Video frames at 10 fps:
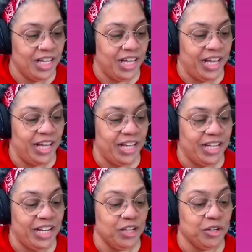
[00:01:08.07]

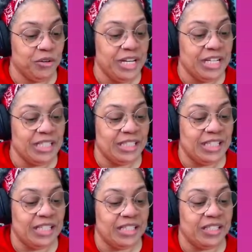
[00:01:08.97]
And the ingredients:
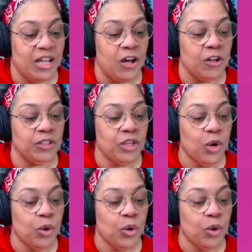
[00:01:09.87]
sea salt,